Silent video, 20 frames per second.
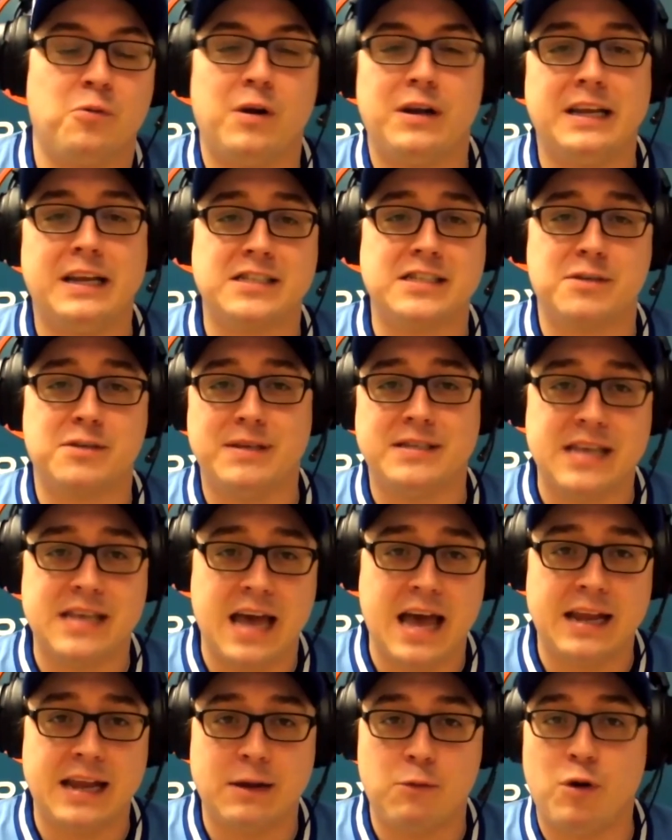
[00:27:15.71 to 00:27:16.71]
what needs to be
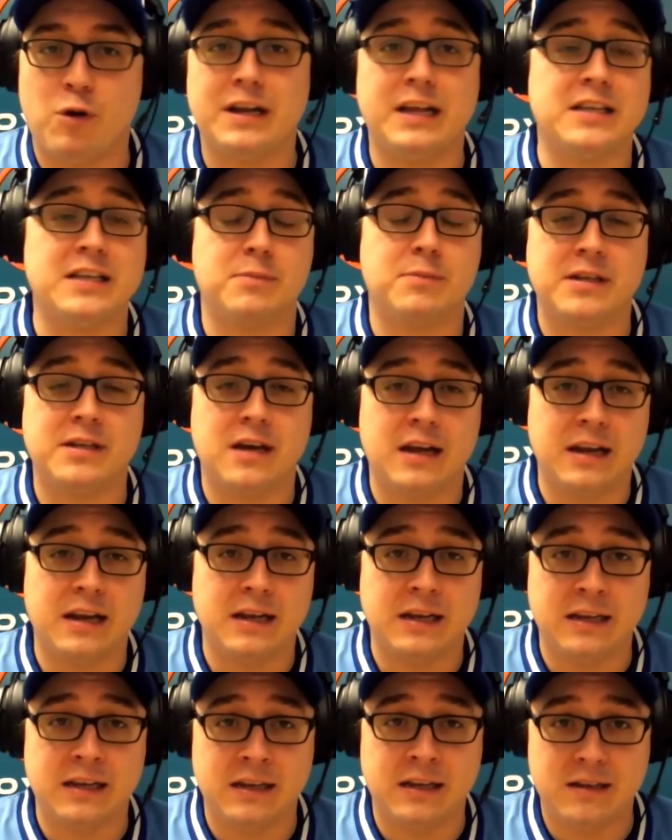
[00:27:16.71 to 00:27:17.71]
said and what needs to be done
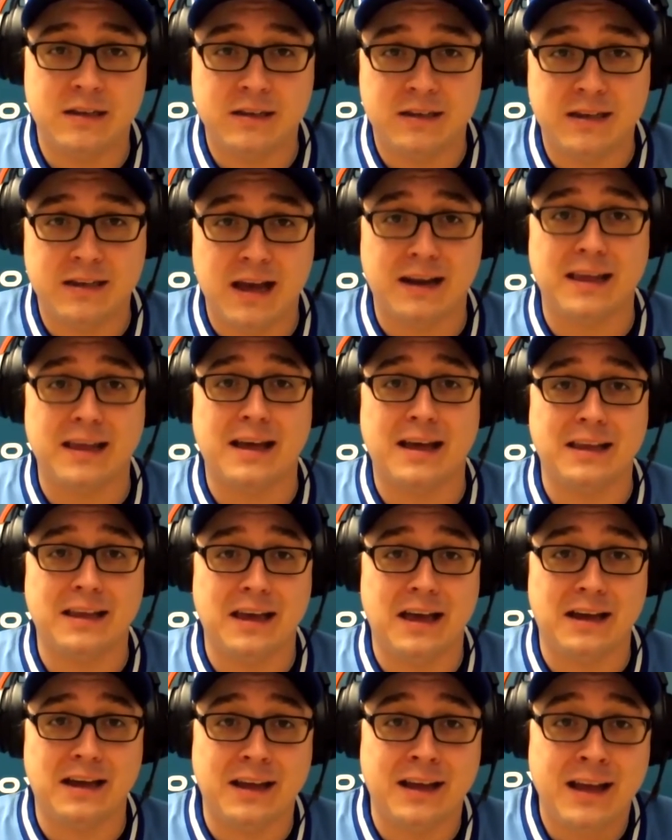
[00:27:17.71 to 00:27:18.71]
and yada, yada,
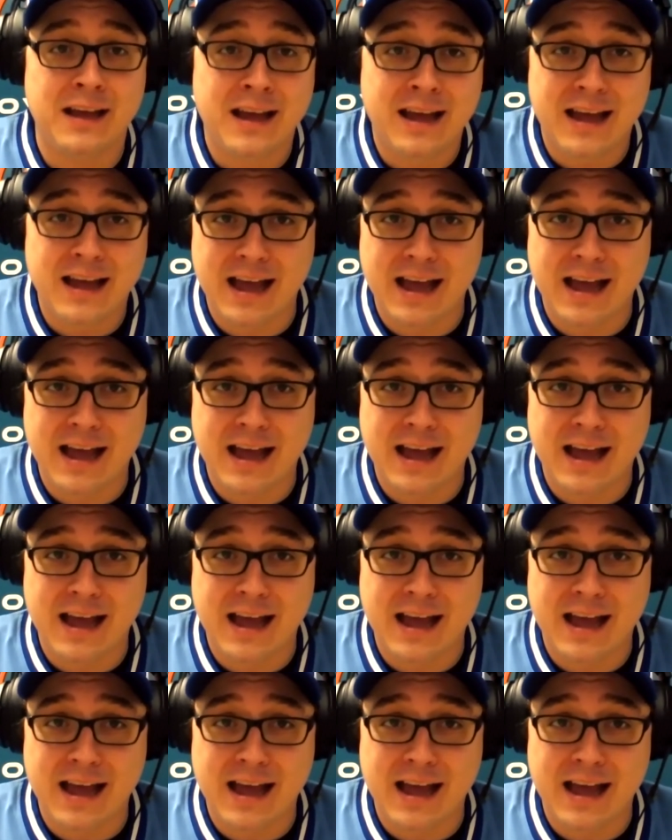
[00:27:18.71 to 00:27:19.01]
yada.